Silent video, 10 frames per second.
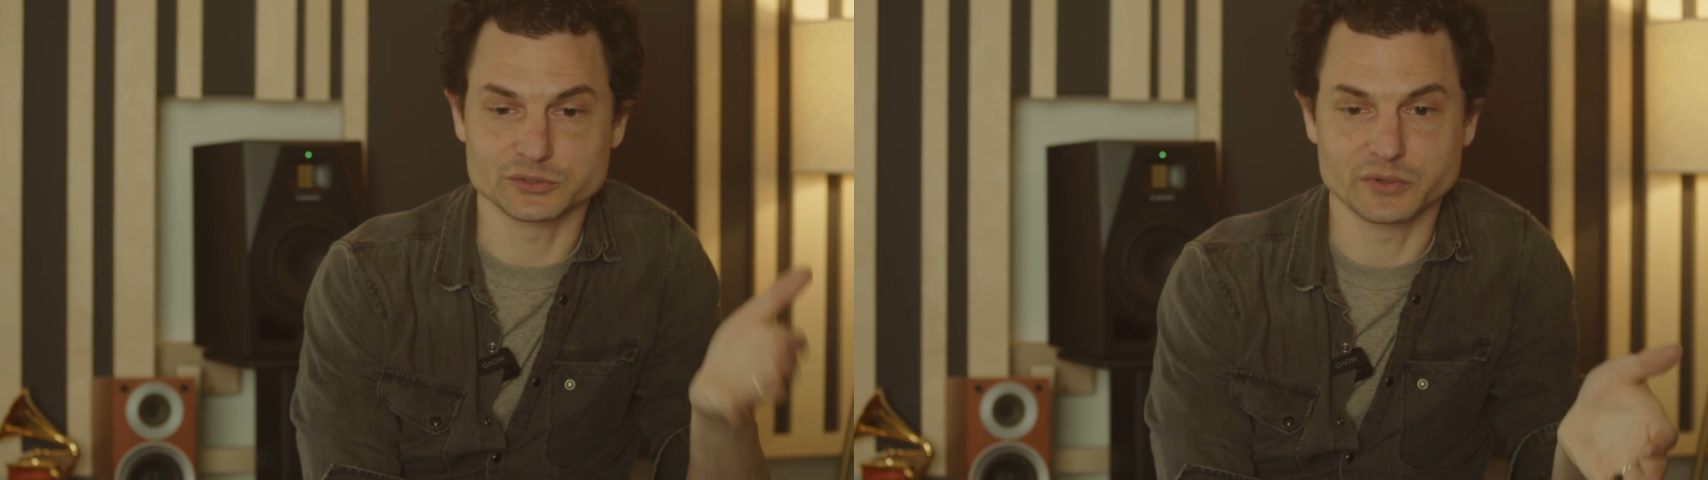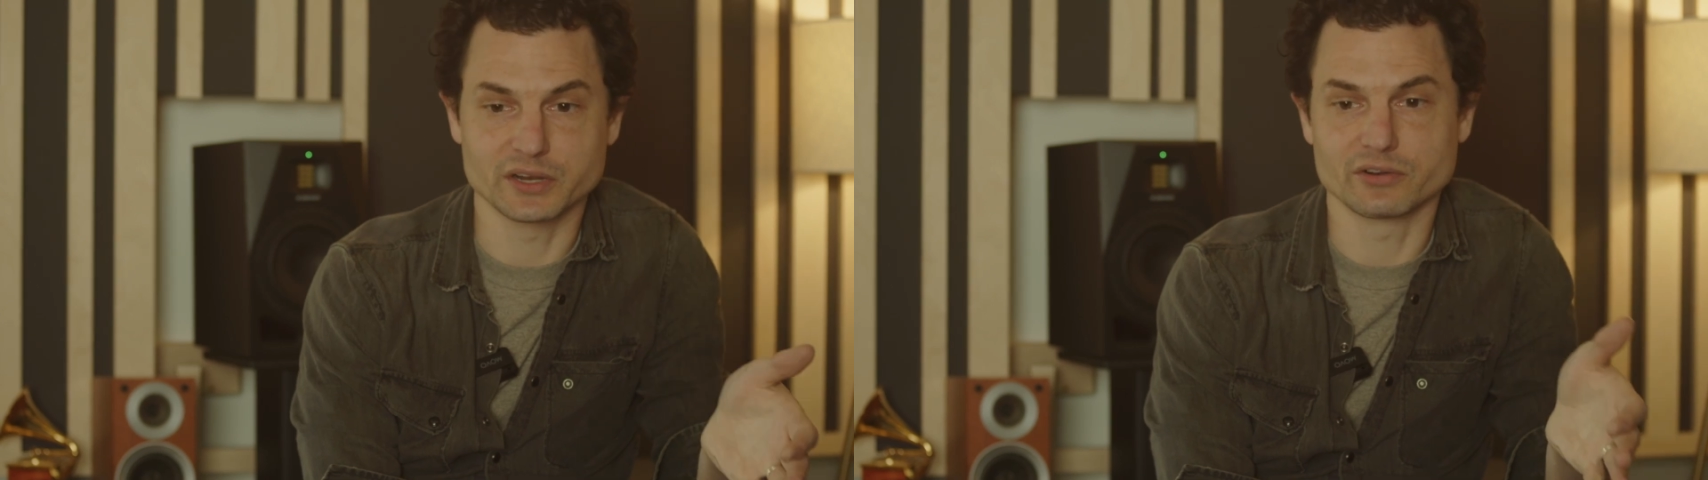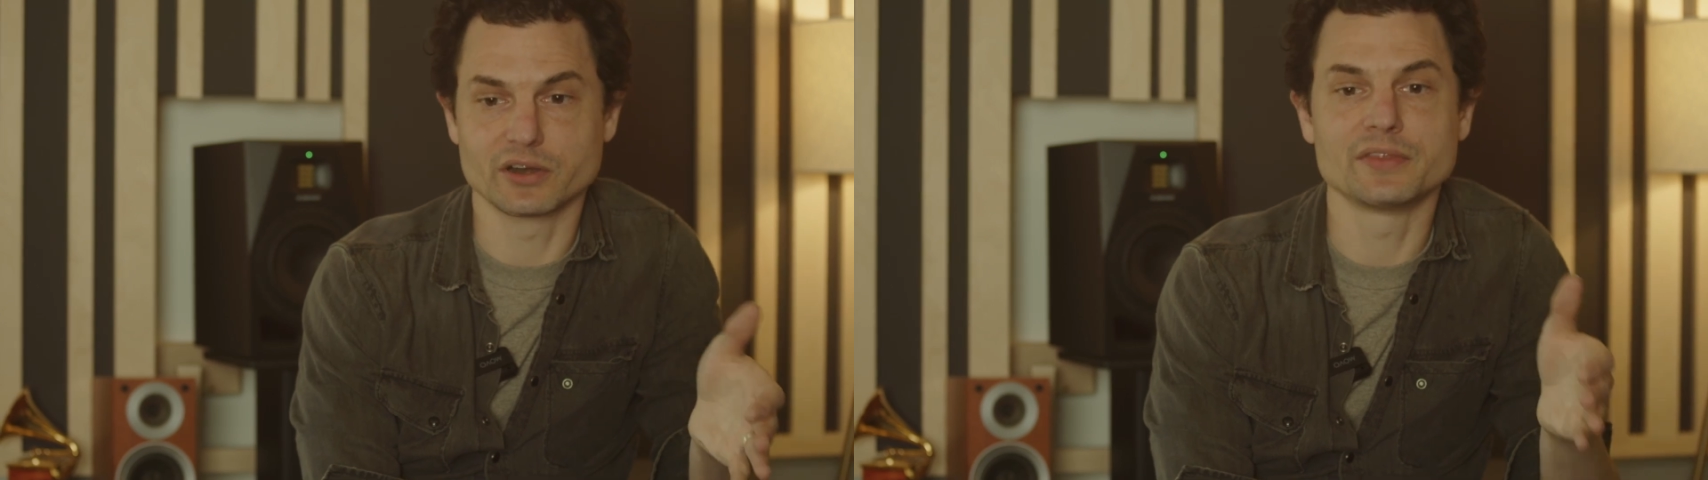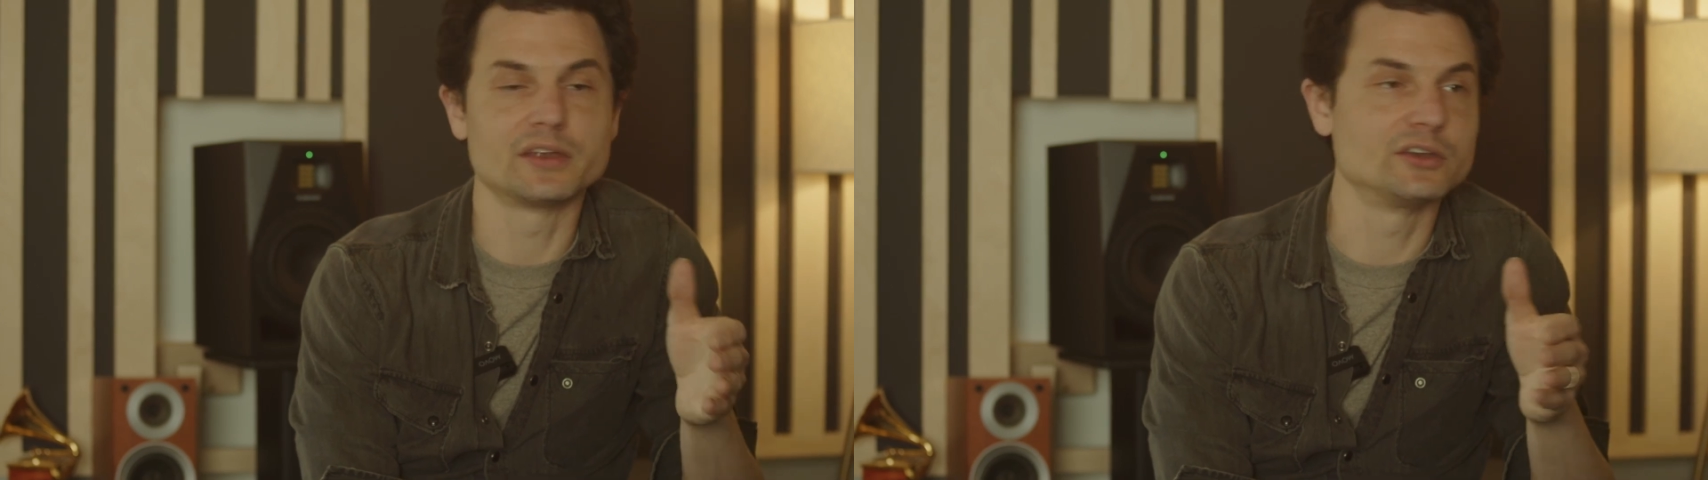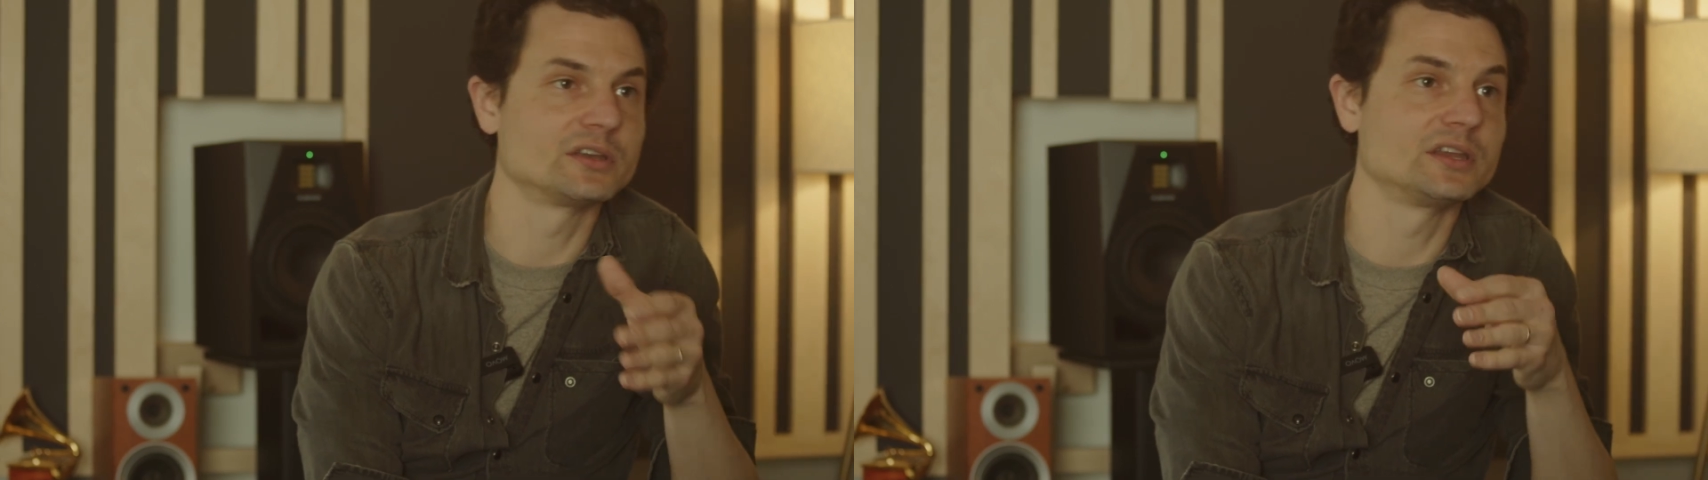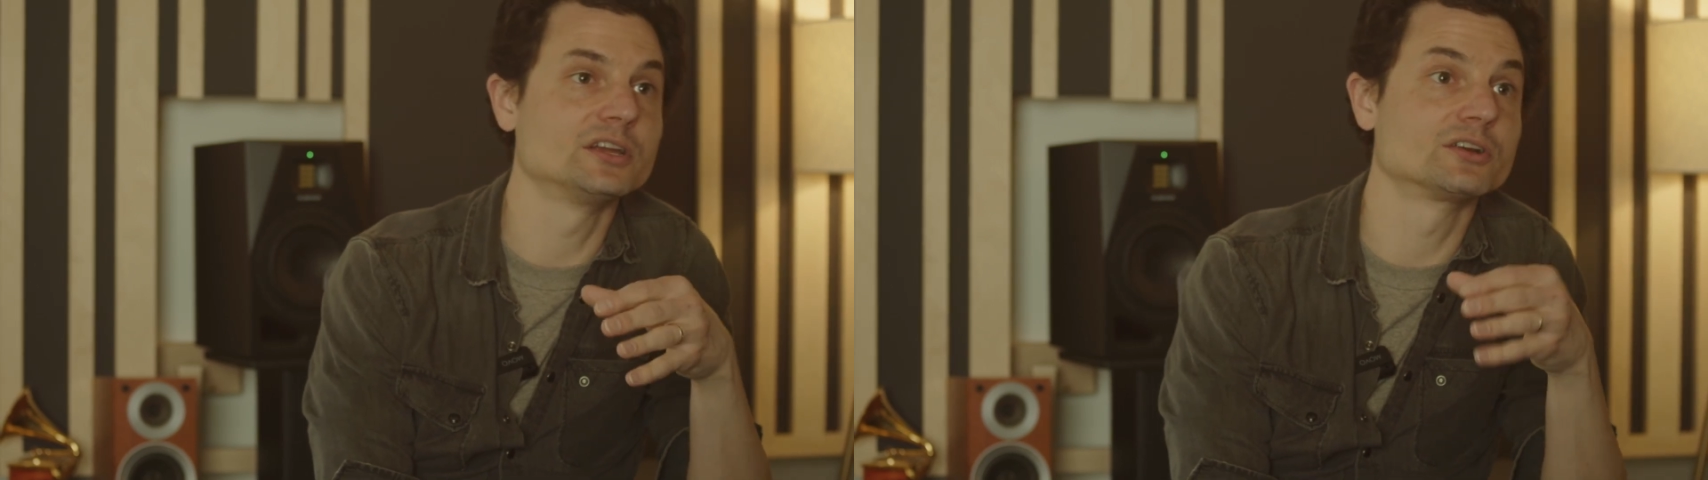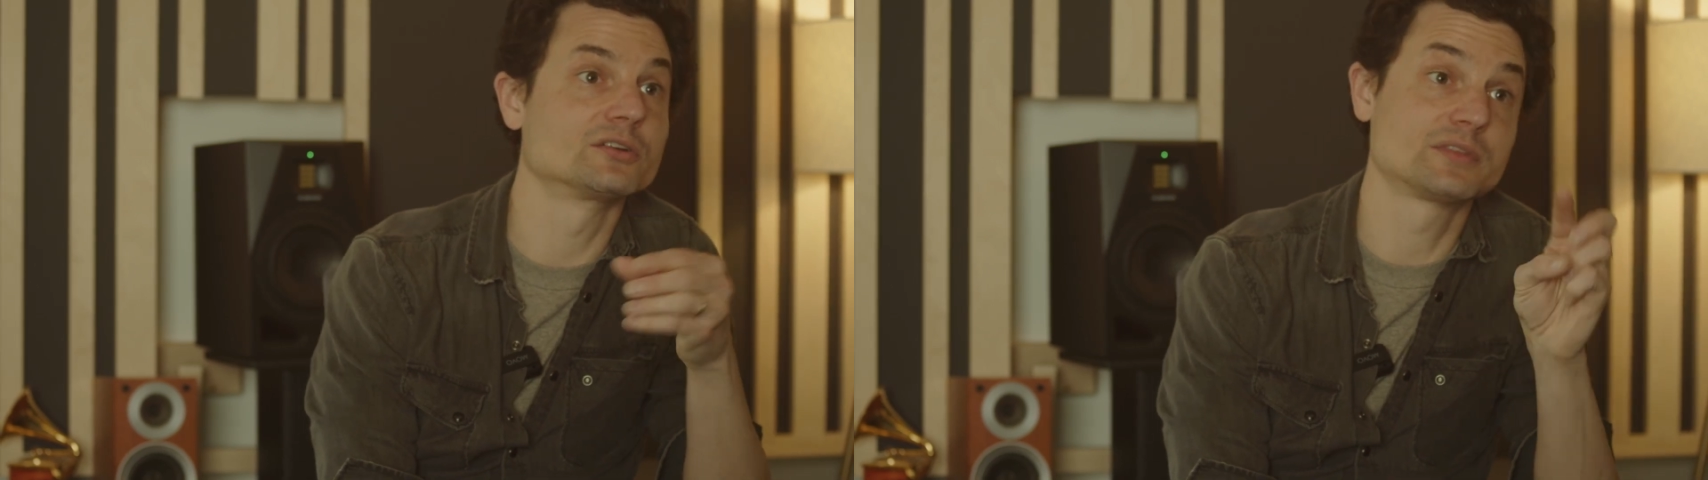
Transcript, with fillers: or whatever, and then you can hear,